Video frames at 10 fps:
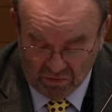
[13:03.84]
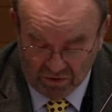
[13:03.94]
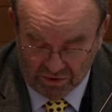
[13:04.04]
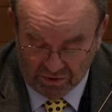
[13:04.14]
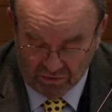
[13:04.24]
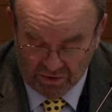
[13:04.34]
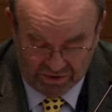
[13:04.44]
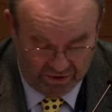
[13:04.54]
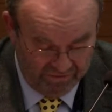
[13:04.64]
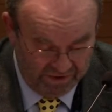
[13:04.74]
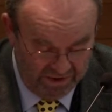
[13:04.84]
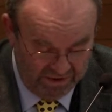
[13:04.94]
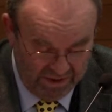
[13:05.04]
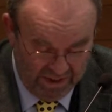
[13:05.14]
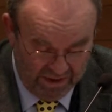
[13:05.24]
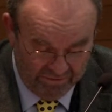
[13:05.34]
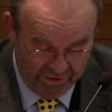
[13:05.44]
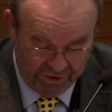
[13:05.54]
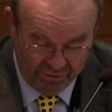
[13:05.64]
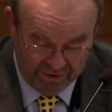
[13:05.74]
on social services,
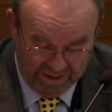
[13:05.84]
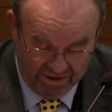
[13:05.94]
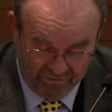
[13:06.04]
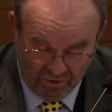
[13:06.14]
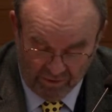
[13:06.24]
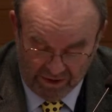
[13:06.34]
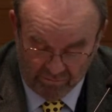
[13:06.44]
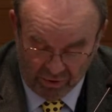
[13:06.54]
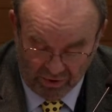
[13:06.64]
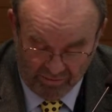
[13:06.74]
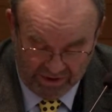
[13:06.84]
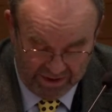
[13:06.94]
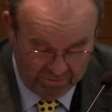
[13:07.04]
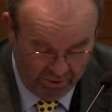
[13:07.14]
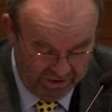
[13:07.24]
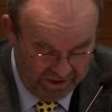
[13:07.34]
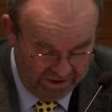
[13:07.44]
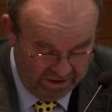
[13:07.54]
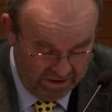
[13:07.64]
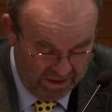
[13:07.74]
reduce informal employment
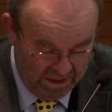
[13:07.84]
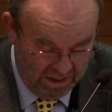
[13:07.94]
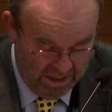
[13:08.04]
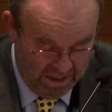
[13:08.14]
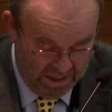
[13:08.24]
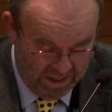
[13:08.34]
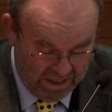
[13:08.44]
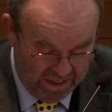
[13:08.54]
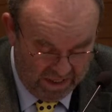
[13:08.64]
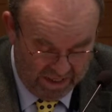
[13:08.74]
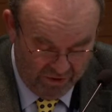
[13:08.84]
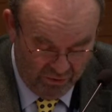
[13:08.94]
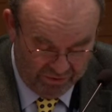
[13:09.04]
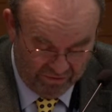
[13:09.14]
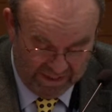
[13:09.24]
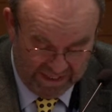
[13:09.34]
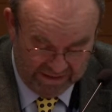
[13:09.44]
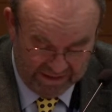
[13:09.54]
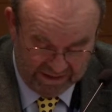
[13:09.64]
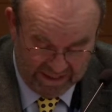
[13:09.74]
exploitation, and
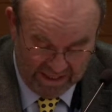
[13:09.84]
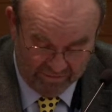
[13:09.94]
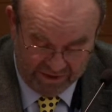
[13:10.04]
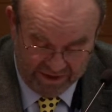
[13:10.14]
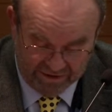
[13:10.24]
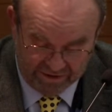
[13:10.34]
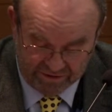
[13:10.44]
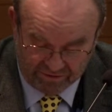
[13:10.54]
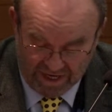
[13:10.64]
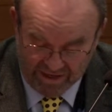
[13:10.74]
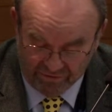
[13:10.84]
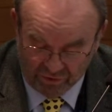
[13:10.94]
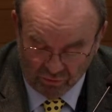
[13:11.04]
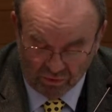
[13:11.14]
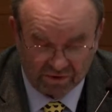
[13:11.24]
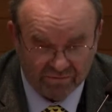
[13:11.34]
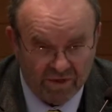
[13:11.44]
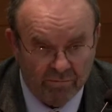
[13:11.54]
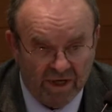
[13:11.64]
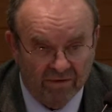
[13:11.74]
neutralize asylum seekers' drive towards
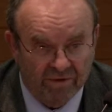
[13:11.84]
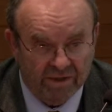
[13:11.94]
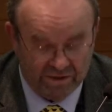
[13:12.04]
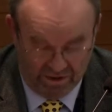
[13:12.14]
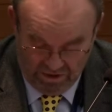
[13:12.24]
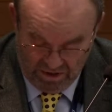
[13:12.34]
free benefits.